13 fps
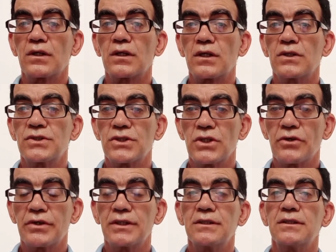
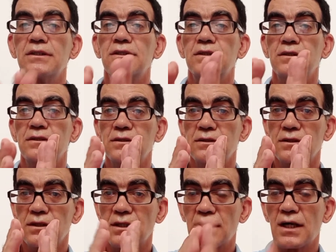concerning
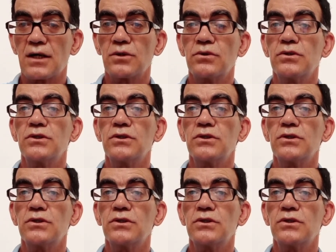how